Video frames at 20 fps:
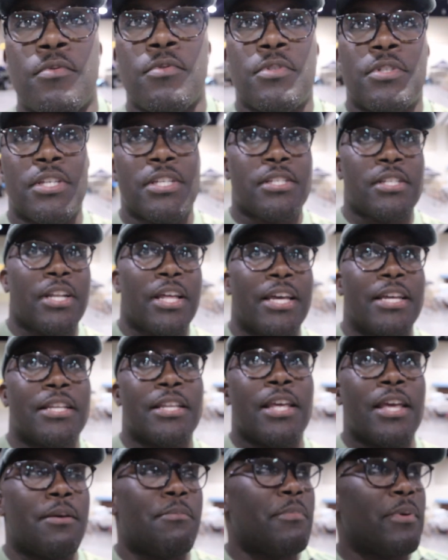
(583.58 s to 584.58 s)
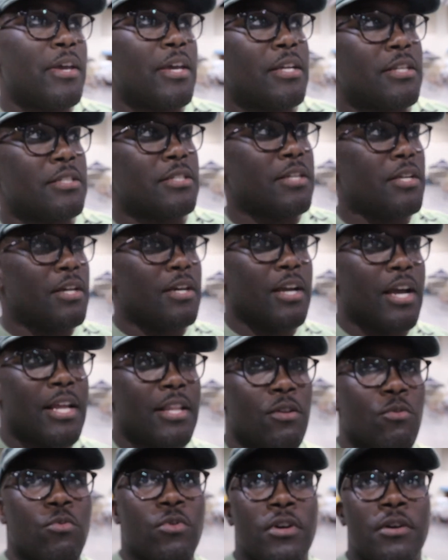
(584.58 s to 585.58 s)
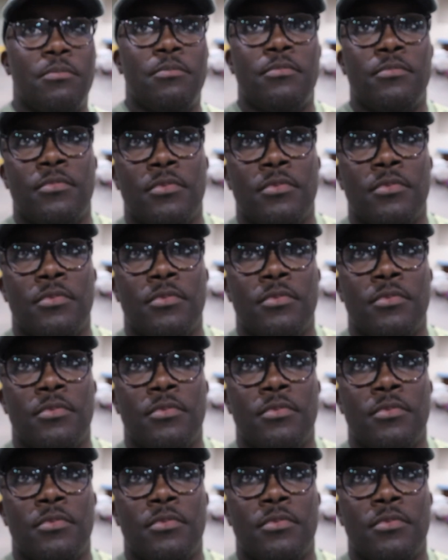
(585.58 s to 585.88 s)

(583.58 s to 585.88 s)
Just like that, man. John got the whip.